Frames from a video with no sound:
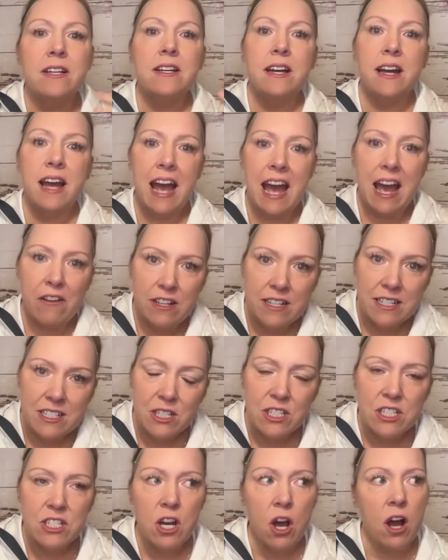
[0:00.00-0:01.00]
having to
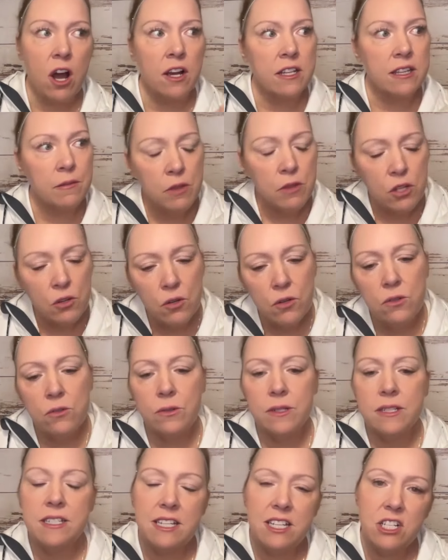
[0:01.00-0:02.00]
talk them through
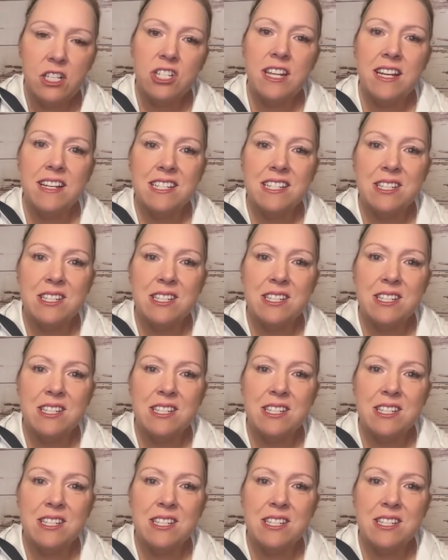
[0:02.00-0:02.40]
and teach things.